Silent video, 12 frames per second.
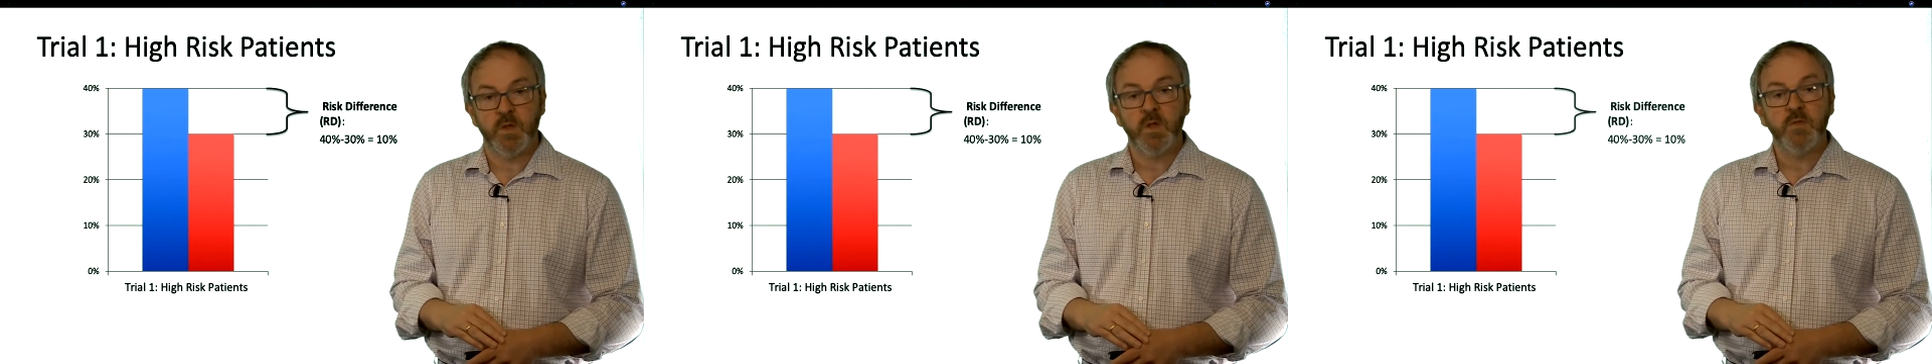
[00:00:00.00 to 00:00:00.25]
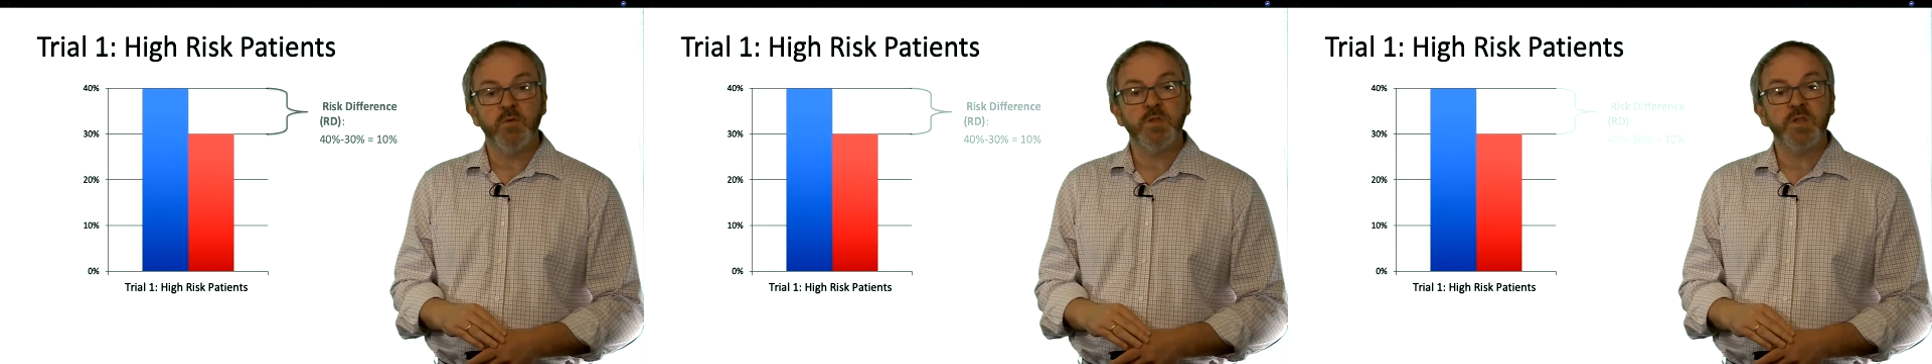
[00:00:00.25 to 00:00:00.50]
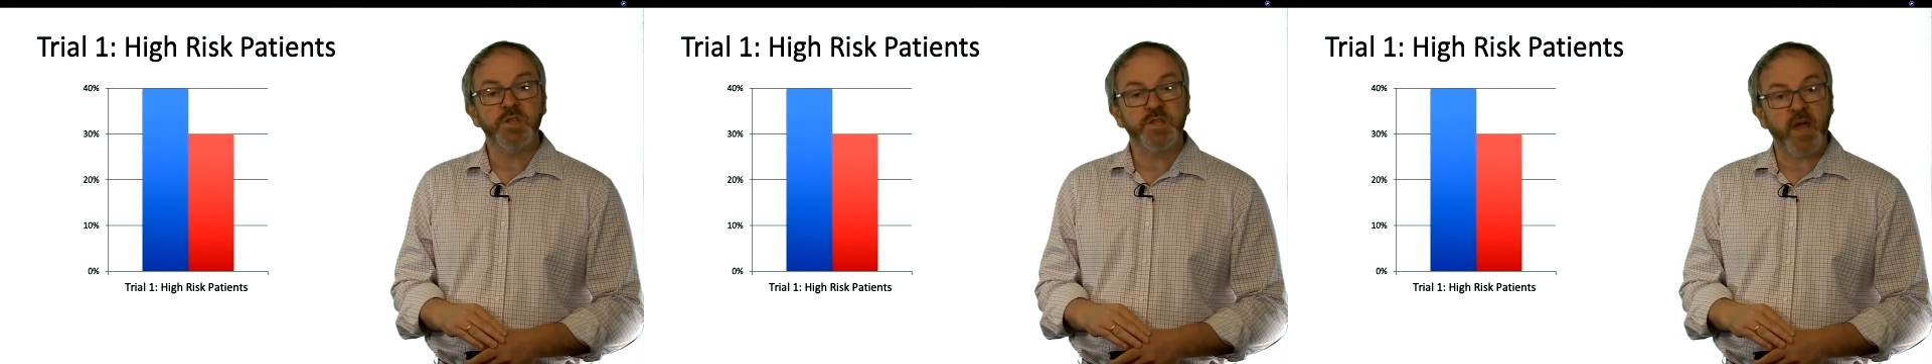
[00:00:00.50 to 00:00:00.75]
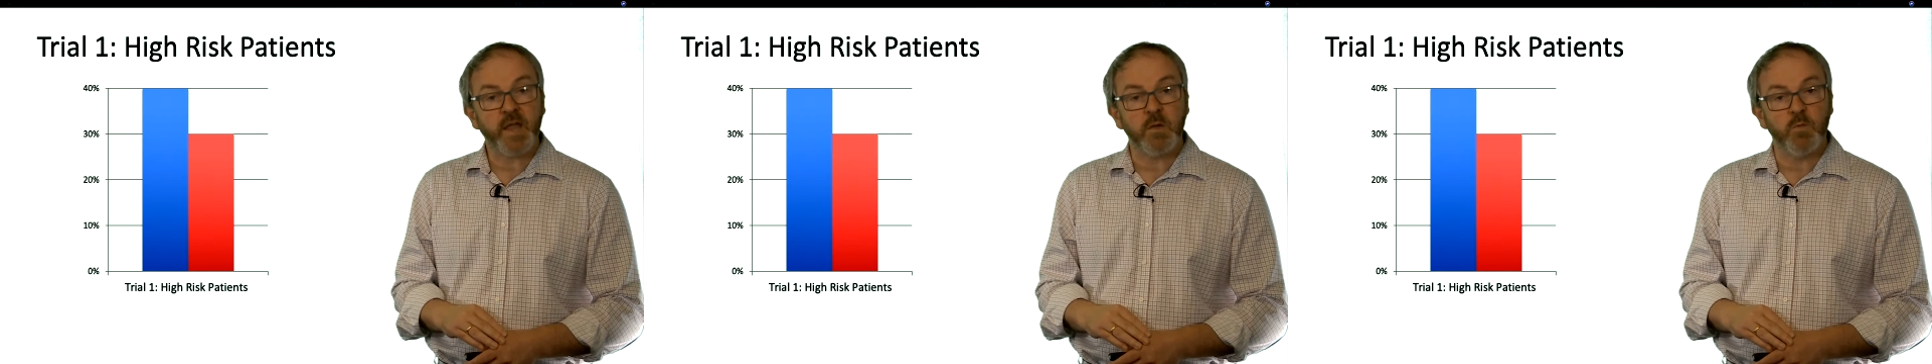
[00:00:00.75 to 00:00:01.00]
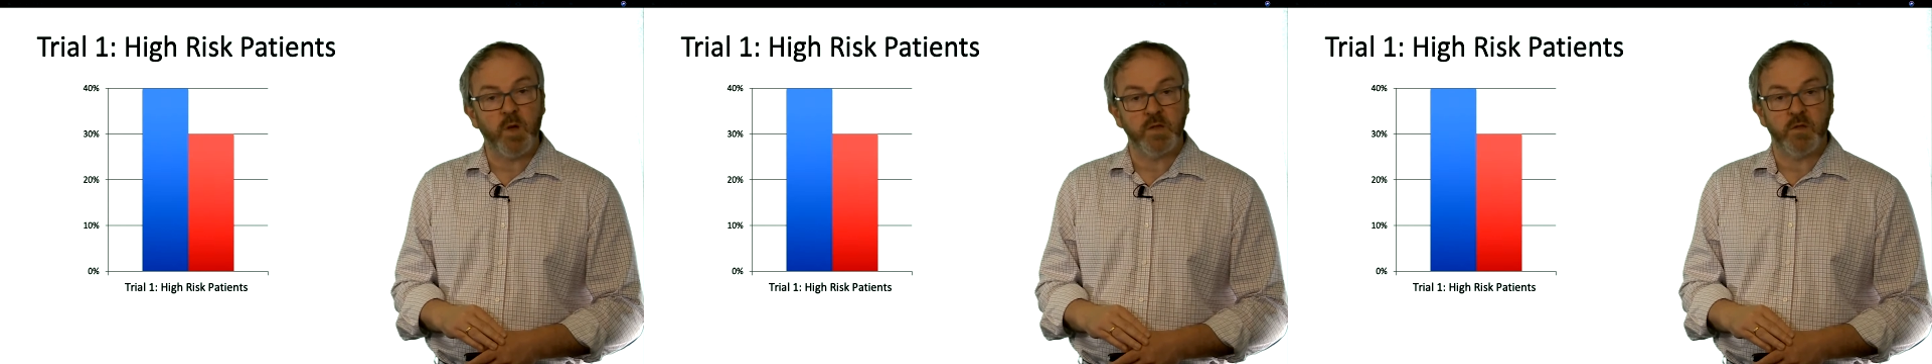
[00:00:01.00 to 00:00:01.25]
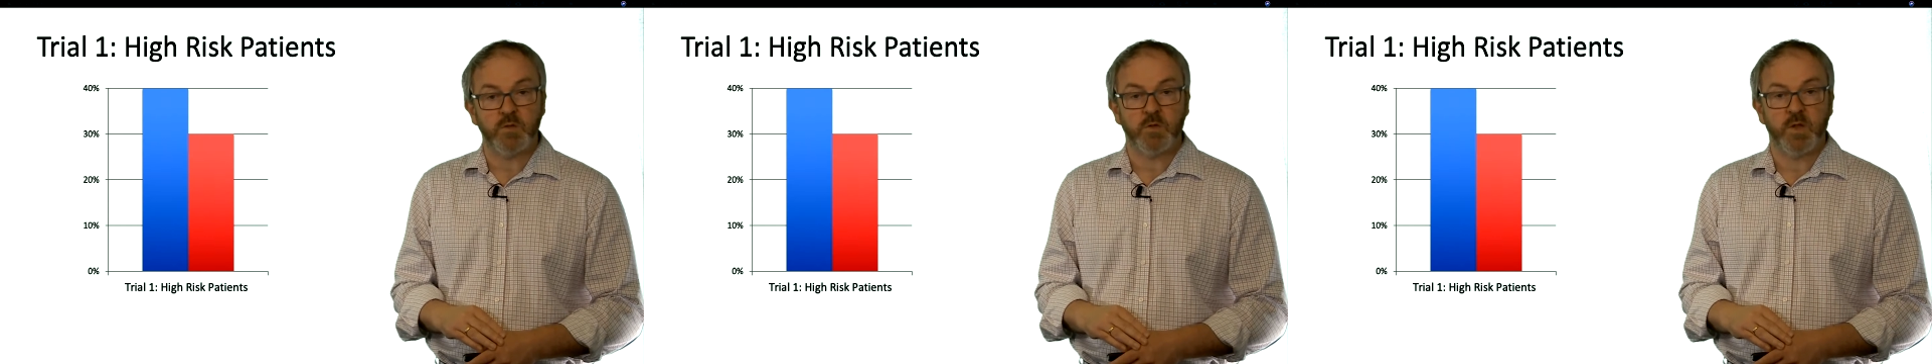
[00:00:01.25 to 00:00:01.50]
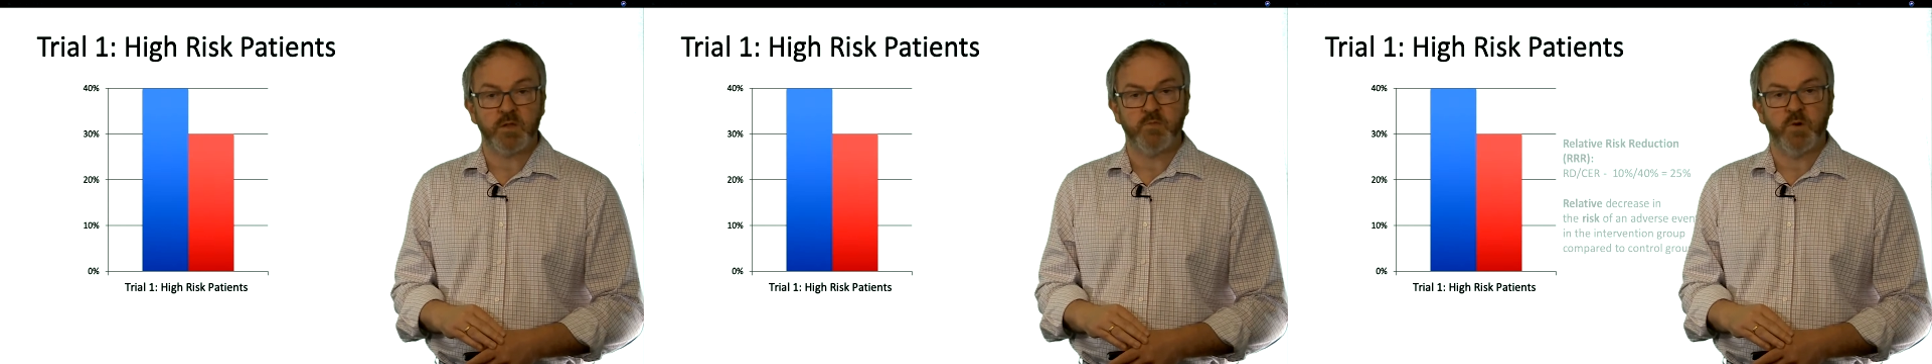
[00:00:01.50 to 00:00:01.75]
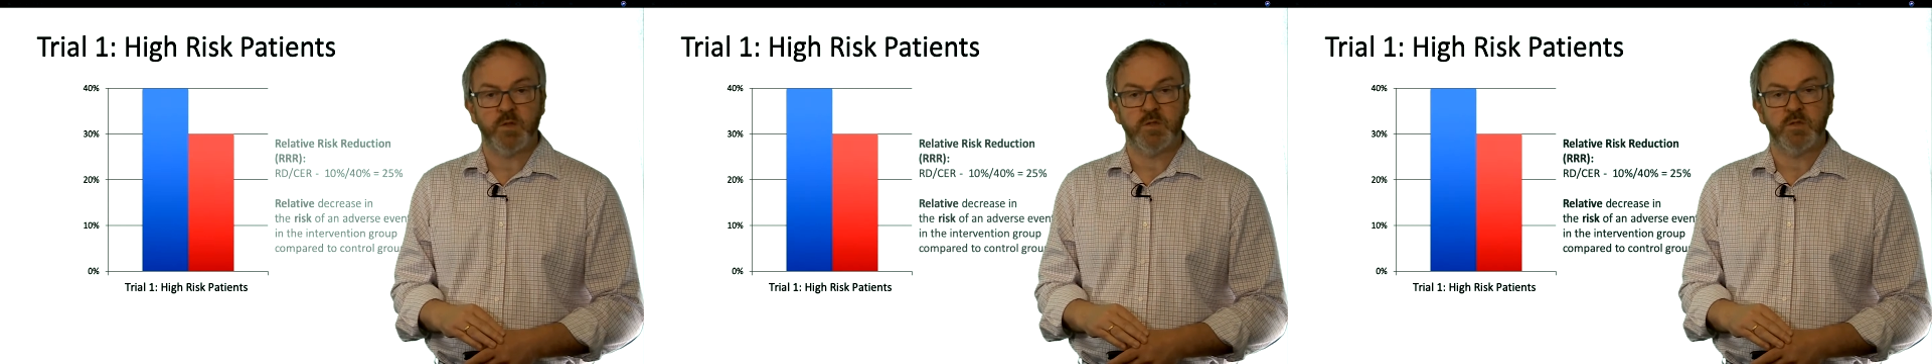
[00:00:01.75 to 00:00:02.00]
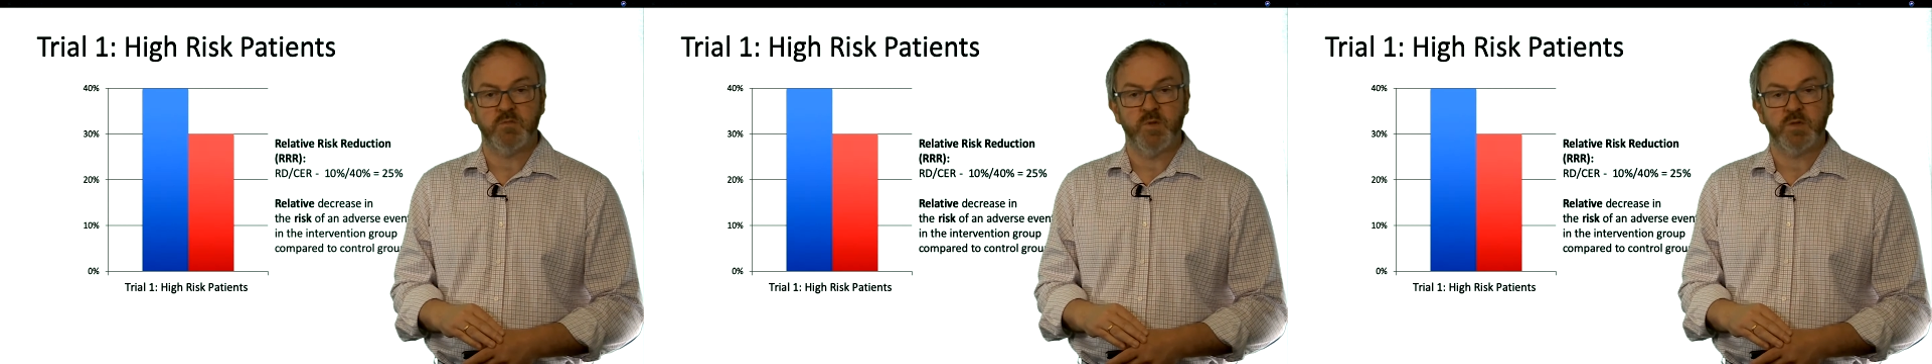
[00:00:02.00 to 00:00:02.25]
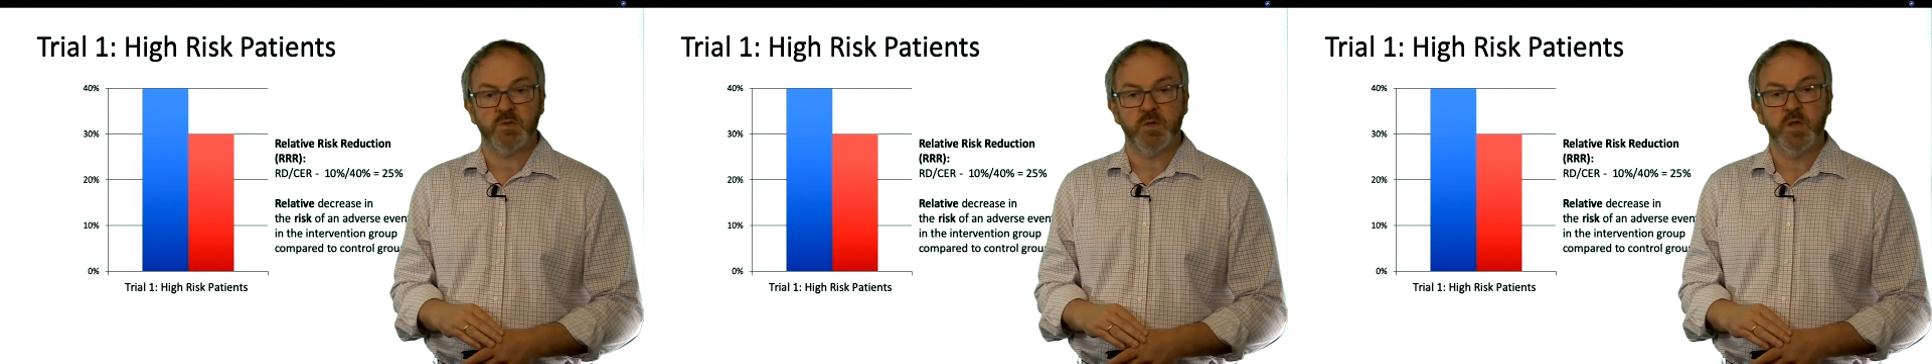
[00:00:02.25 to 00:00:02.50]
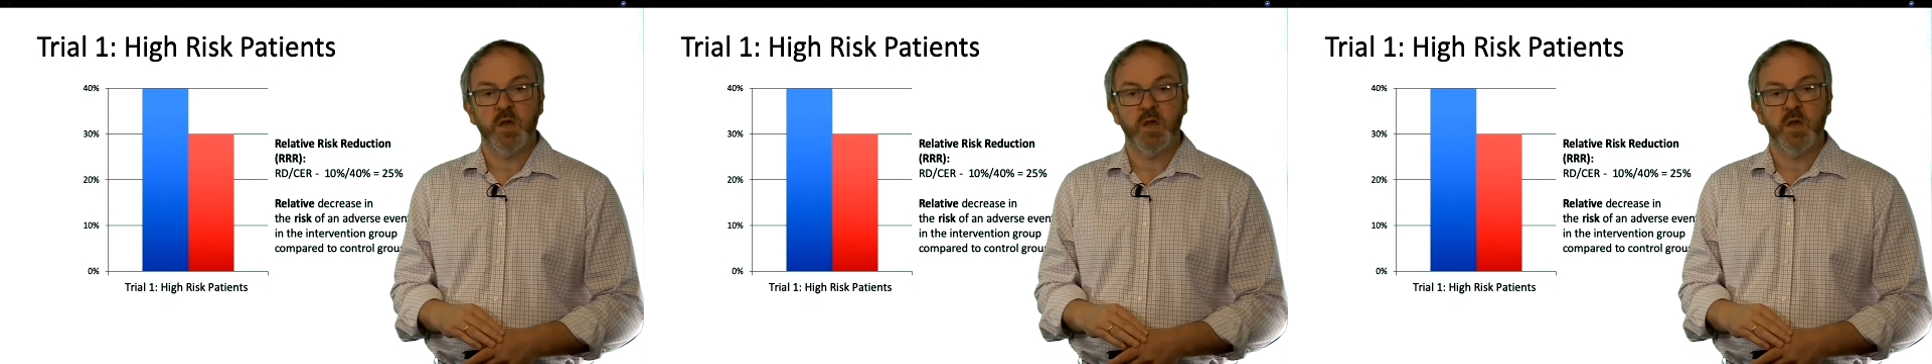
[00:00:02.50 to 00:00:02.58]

There is a second way, though, to express this measure,